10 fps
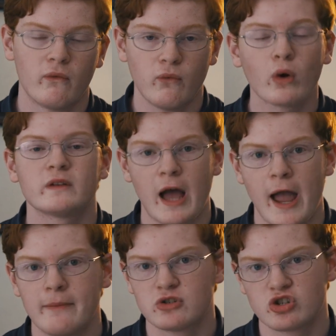4
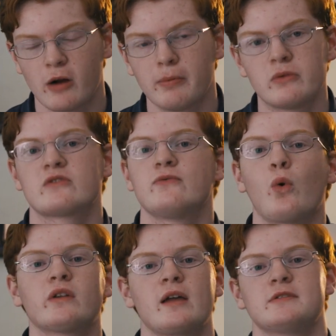times sharper. There's
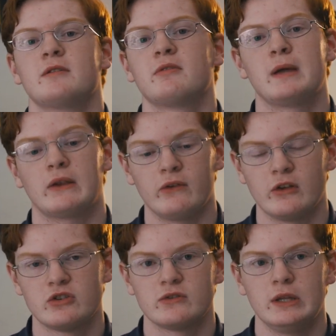4 times the number of pixels.
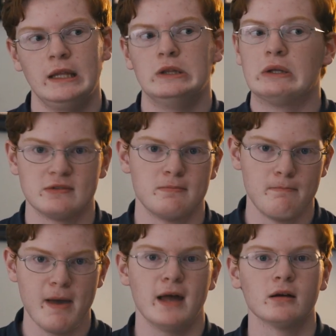It looks
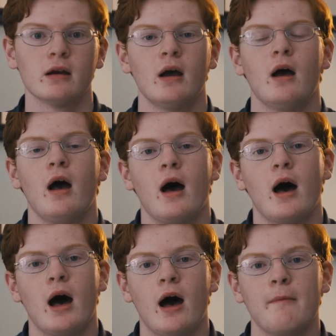better.
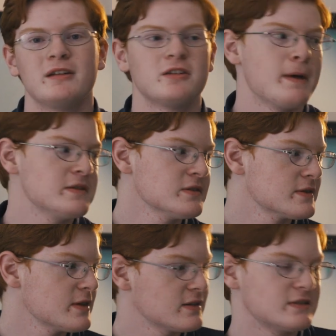And it depends on
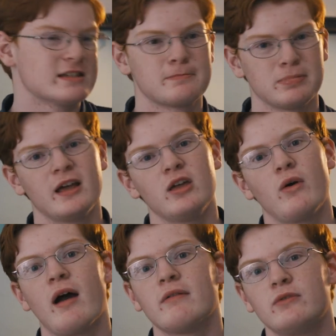the size display you
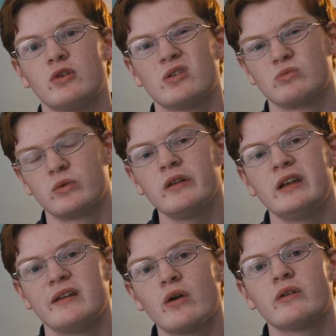have. If you can
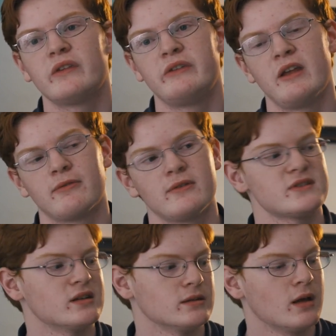really notice the
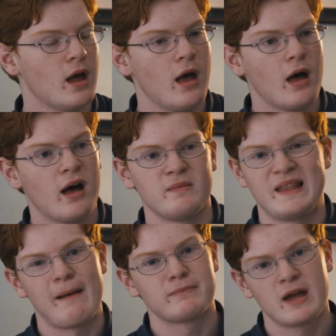difference on a
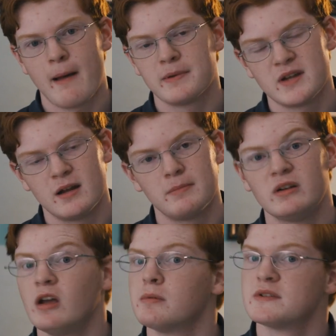laptop, it's not a
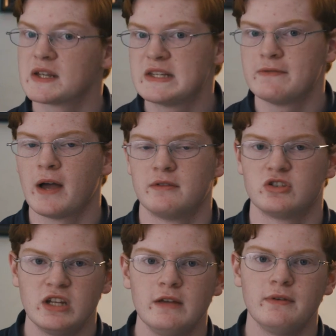big deal. But a
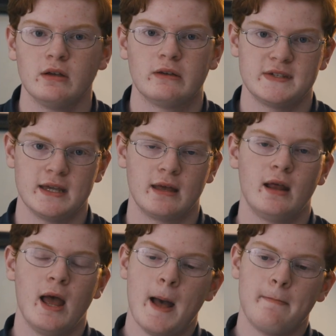65-inch TV, you'll see it.
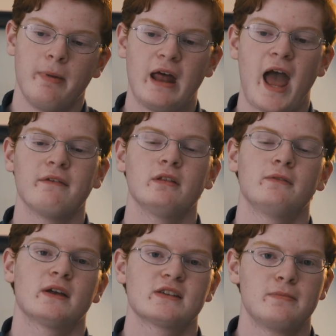But having the
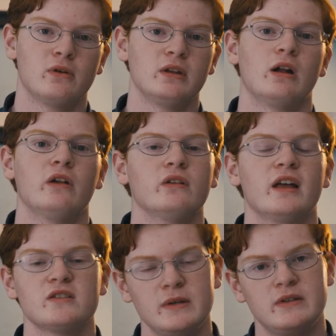flexibility, it also
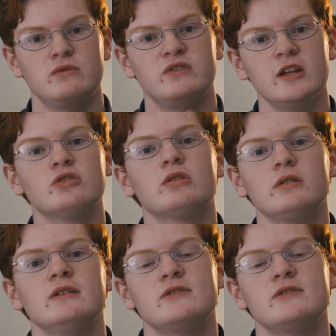allows me to digitally